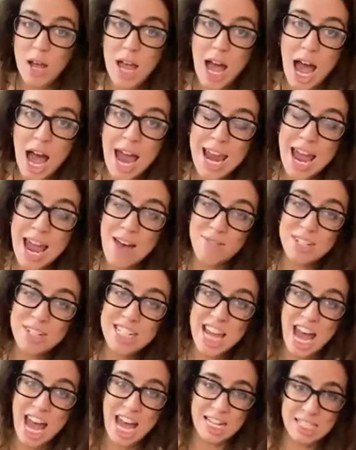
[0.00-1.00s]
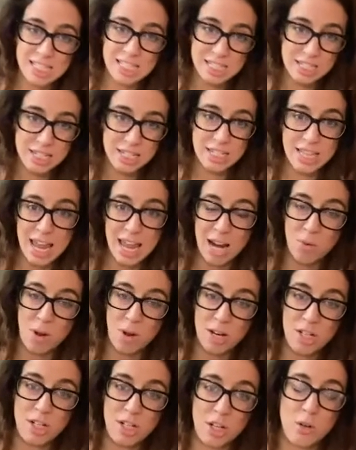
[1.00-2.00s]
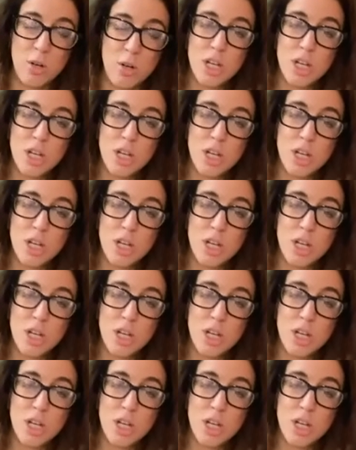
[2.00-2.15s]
I have a test that I want to do.